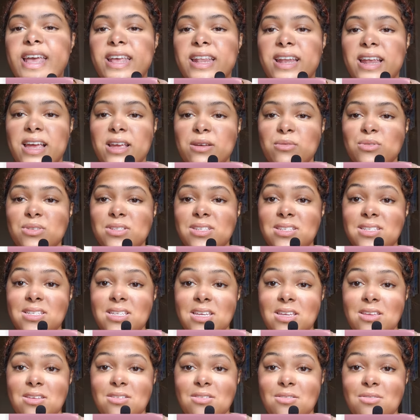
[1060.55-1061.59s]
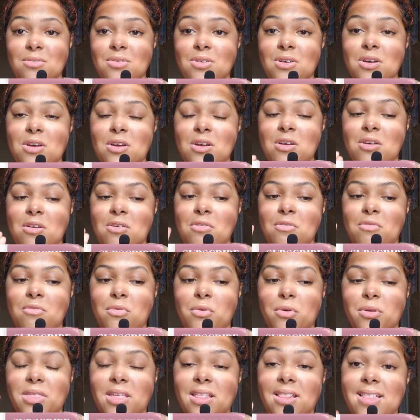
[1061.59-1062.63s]
and I will see you
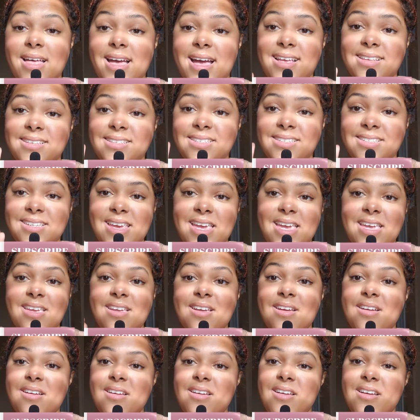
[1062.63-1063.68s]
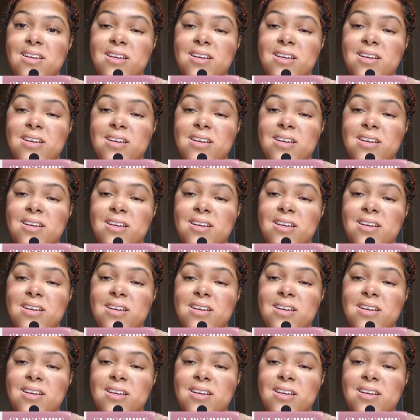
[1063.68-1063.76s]
for the last day